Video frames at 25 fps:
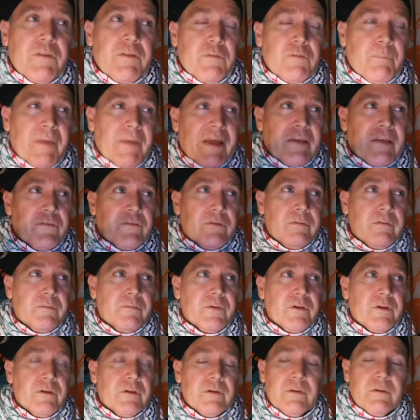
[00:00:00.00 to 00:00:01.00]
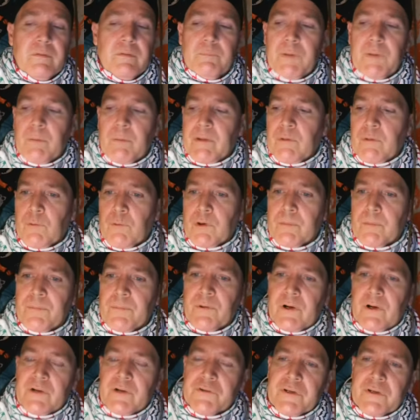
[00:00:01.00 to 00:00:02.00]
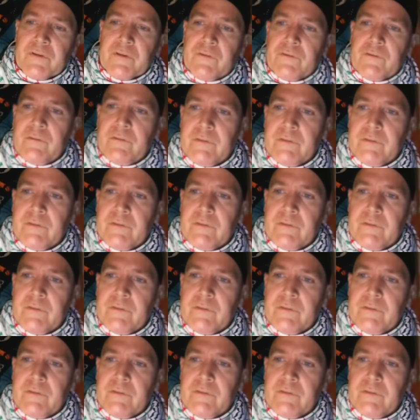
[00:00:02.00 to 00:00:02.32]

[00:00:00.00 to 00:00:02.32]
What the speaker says: massive public work projects,